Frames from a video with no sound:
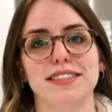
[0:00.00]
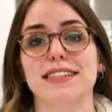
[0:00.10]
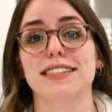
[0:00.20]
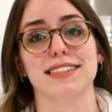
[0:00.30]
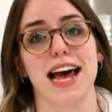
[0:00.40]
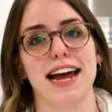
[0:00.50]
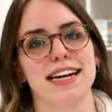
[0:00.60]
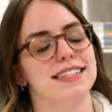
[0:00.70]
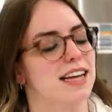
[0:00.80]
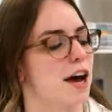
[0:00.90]
the design
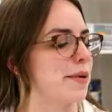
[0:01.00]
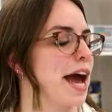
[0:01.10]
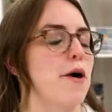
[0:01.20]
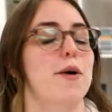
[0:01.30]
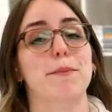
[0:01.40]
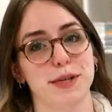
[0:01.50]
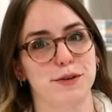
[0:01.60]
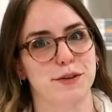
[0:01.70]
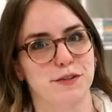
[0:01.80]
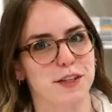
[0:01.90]
is coming out
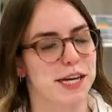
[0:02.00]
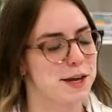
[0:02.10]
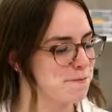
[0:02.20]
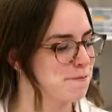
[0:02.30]
beautifully.